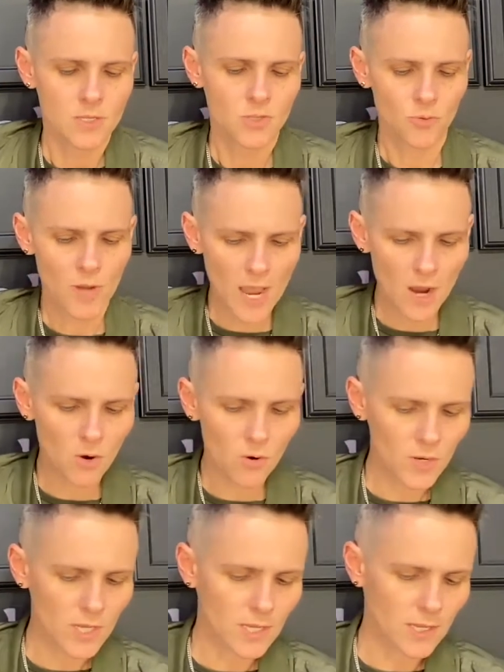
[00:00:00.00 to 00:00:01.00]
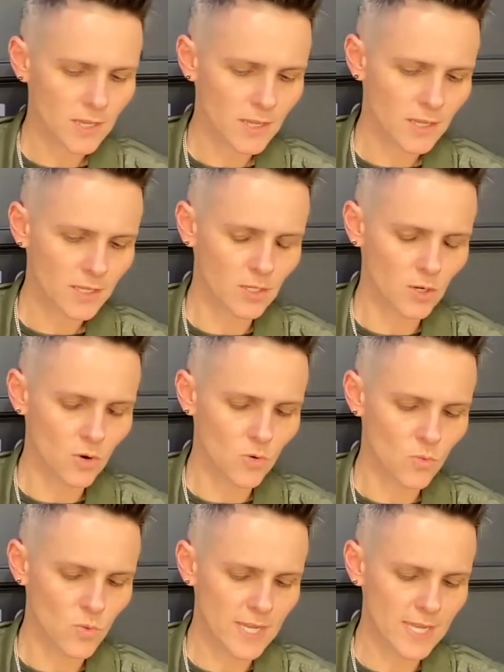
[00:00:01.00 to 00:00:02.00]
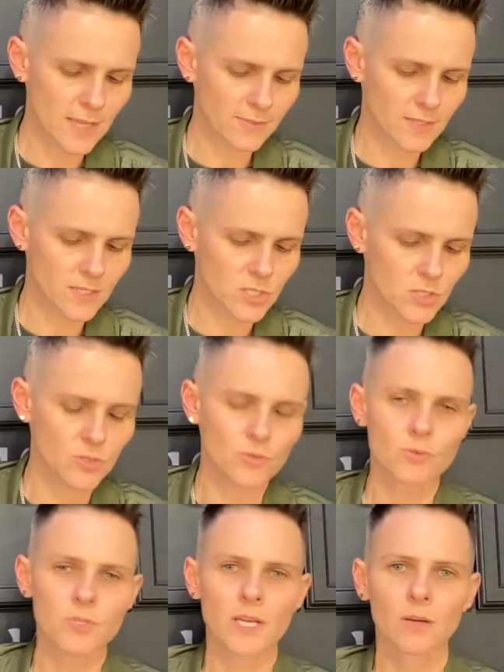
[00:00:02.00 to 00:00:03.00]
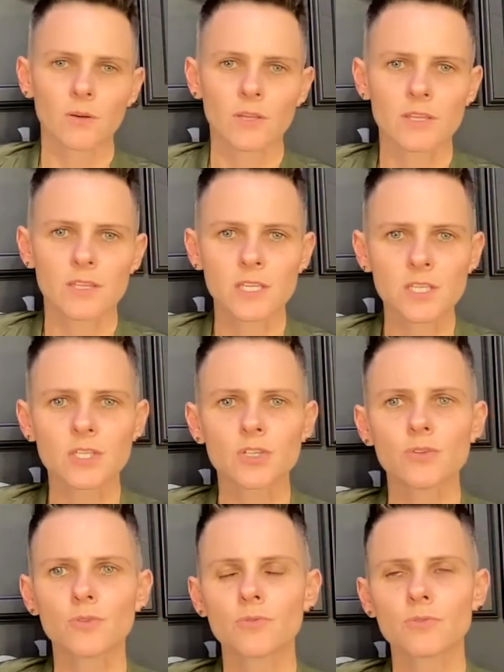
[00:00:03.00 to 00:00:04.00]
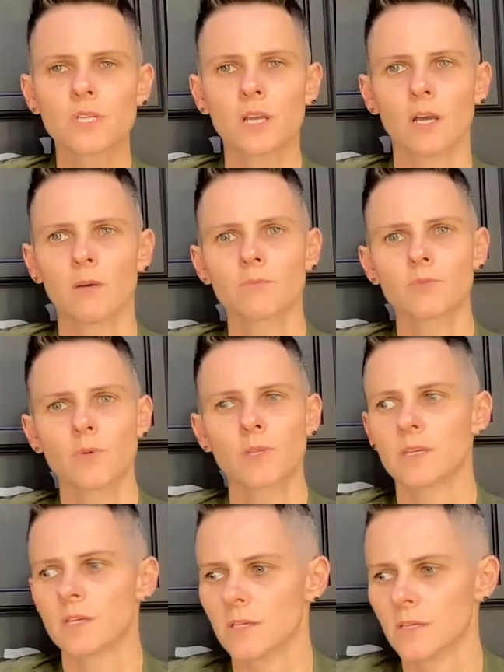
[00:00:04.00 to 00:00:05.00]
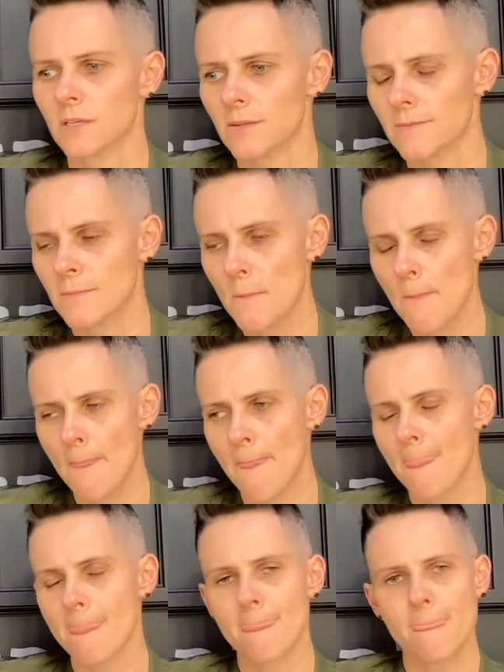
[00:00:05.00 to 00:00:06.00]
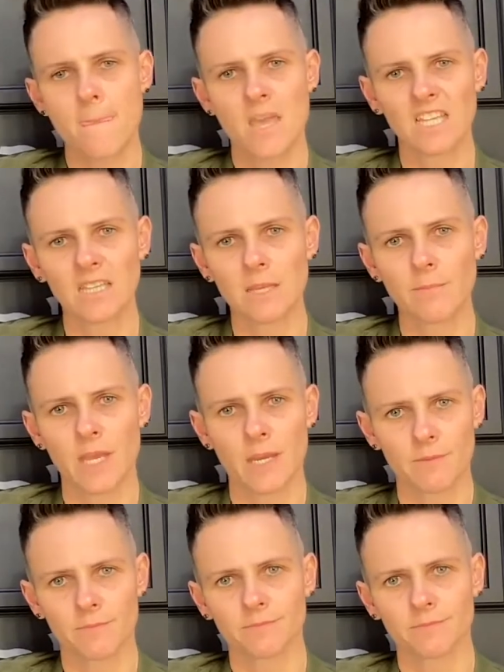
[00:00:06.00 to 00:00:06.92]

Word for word: So now, you know, we get this news. Now, this news comes with a, a limit.